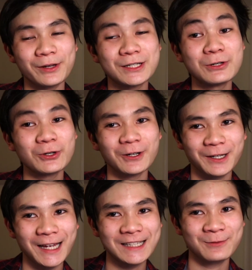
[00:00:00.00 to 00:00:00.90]
we tutor
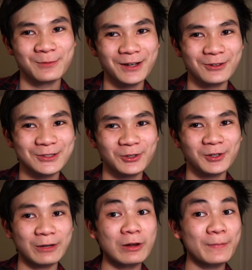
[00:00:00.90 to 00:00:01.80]
kids from middle
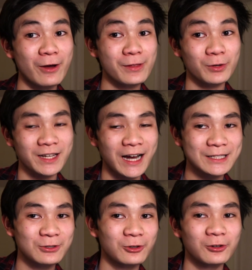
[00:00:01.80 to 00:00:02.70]
school and we pair them with high
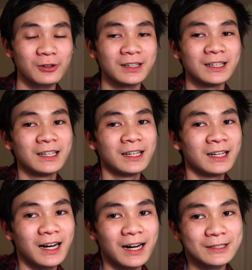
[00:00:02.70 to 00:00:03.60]
school
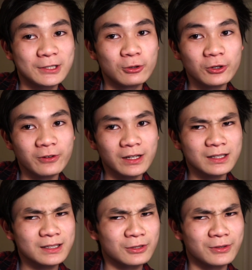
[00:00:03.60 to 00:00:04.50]

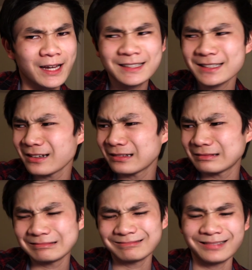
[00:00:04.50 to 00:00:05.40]
tutettes.
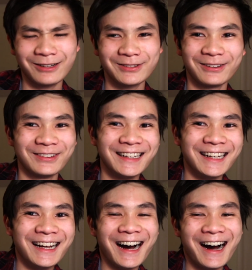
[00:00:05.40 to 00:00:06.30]
Oh, I don't
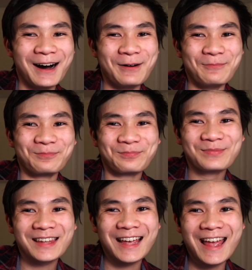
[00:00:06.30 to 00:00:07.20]
know.
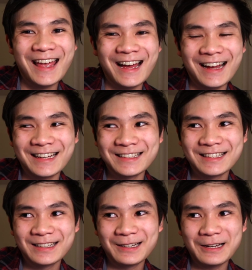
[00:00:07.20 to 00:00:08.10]
And
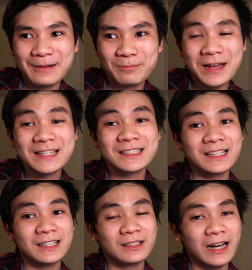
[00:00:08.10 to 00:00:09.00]

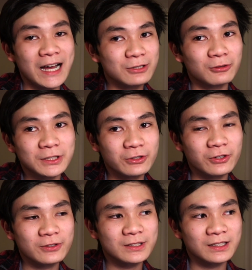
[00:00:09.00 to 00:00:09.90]
basically the high school
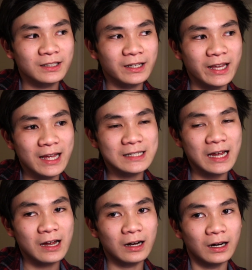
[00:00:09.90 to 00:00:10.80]
tutors get
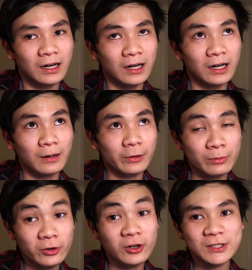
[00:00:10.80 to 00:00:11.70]

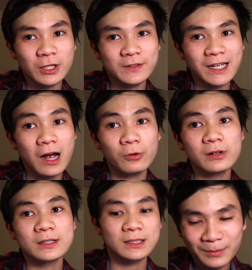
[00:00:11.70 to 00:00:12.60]
community service
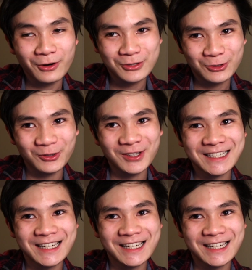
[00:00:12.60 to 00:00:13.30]
hours, middle schoolers